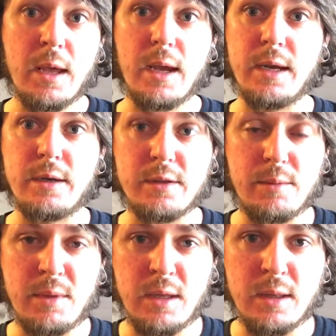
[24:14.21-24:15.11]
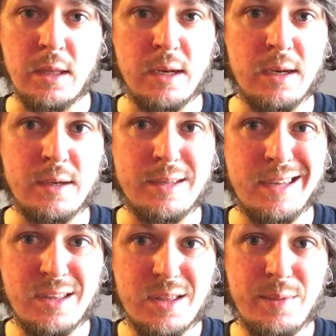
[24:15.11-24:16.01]
It doesn't mean that it
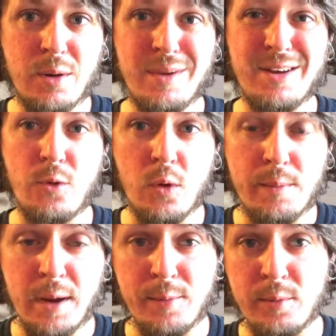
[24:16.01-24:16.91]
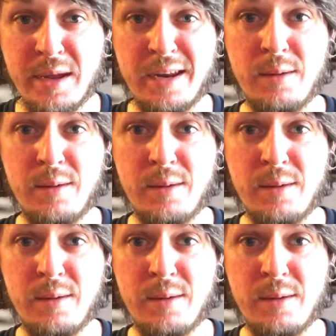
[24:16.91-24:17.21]
is spearmint or peppermint.